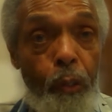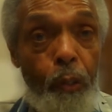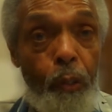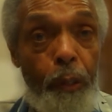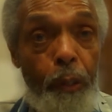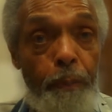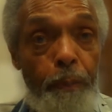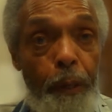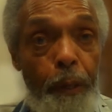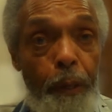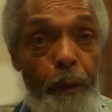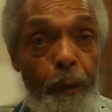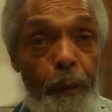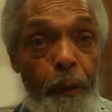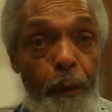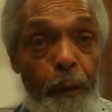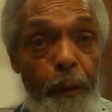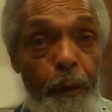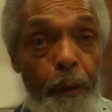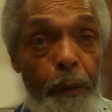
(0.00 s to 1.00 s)
should be
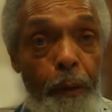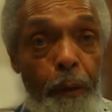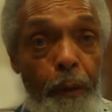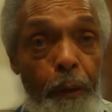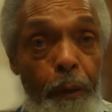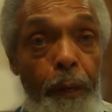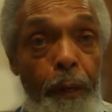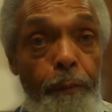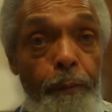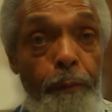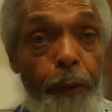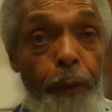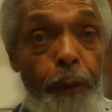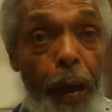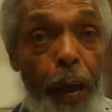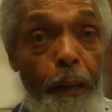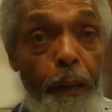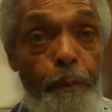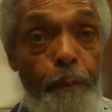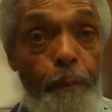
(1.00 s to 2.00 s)

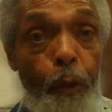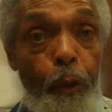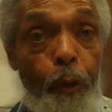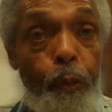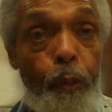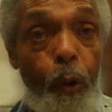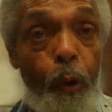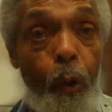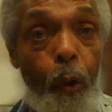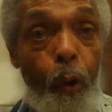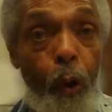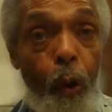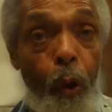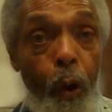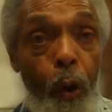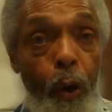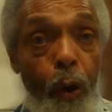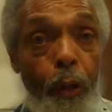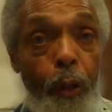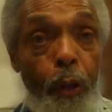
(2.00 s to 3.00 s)
available to
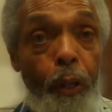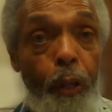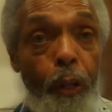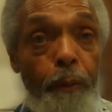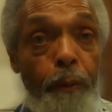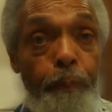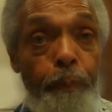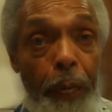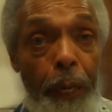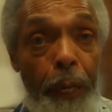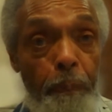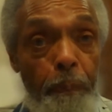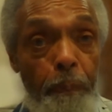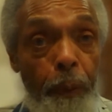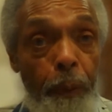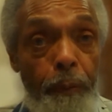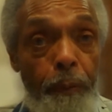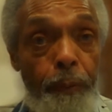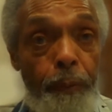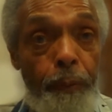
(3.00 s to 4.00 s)
all
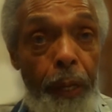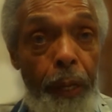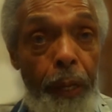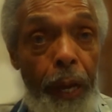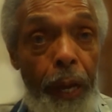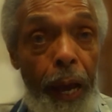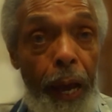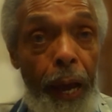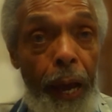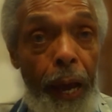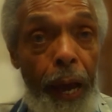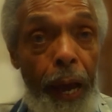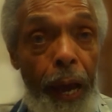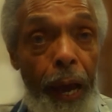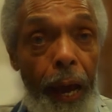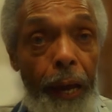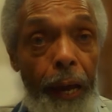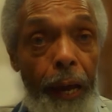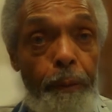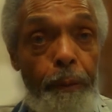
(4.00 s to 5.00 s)
people
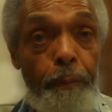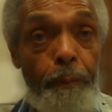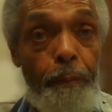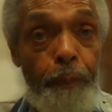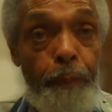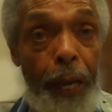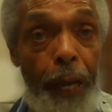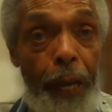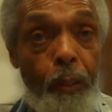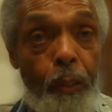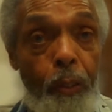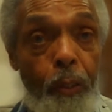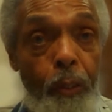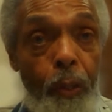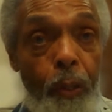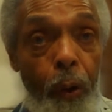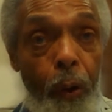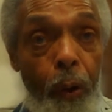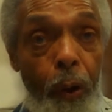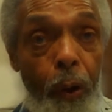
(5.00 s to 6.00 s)
and
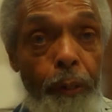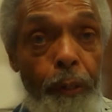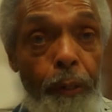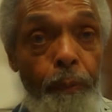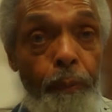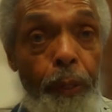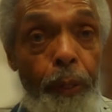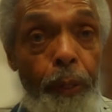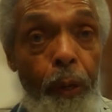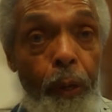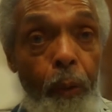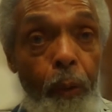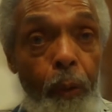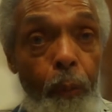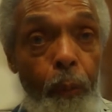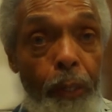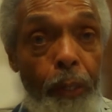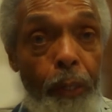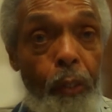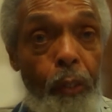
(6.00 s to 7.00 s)
based on
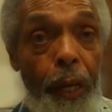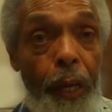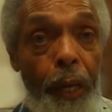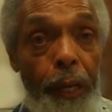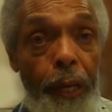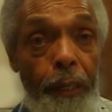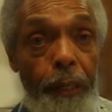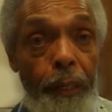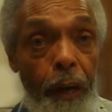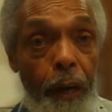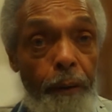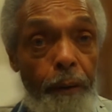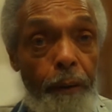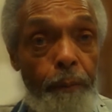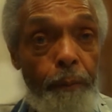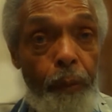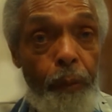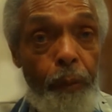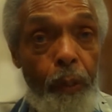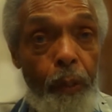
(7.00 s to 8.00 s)
one's
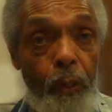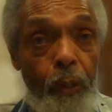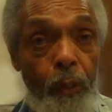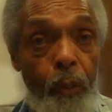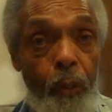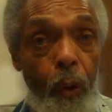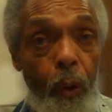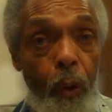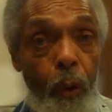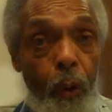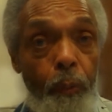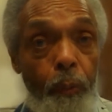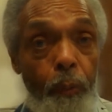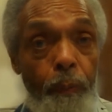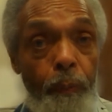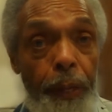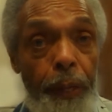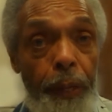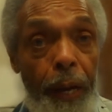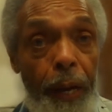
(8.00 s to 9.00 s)
income.
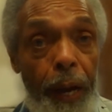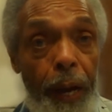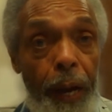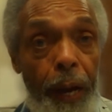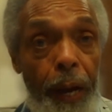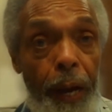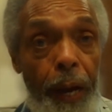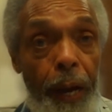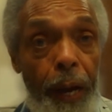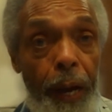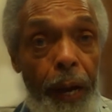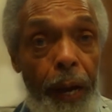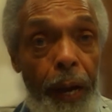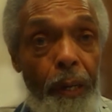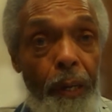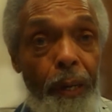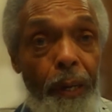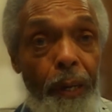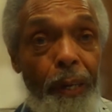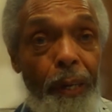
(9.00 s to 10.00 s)
So
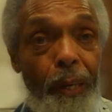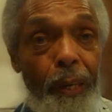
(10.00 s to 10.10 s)
that's